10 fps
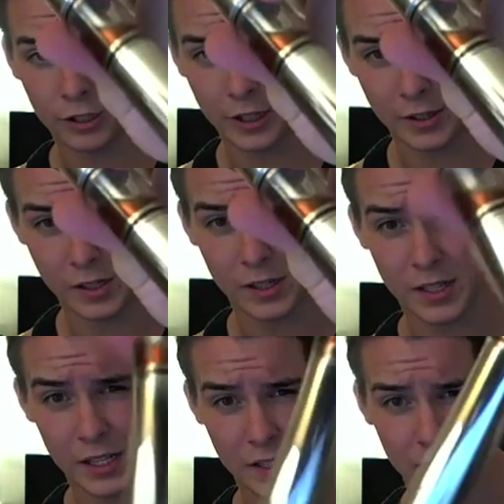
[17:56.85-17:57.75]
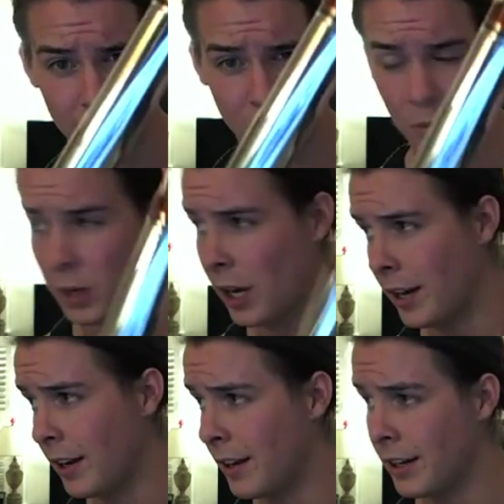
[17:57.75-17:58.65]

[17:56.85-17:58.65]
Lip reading: Like, here's a Zen standard of mine, and